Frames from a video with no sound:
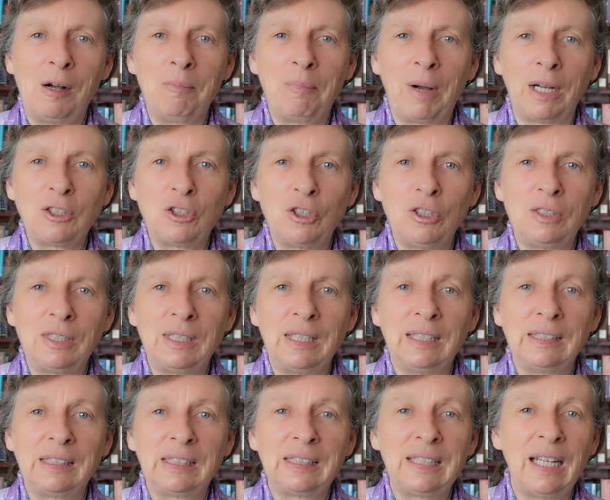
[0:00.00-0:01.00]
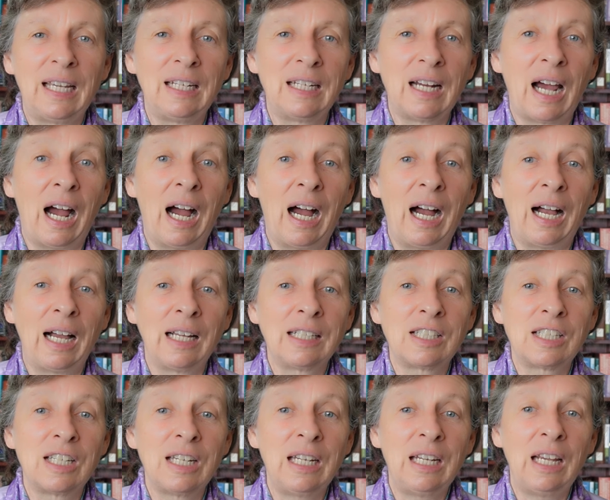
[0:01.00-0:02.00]
by choosing instead
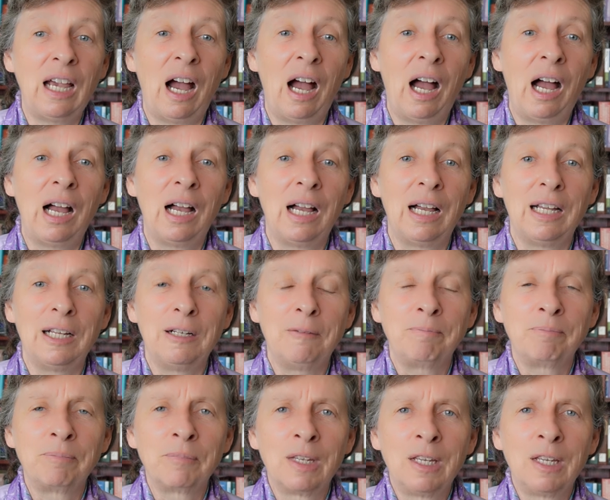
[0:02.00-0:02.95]
RTI,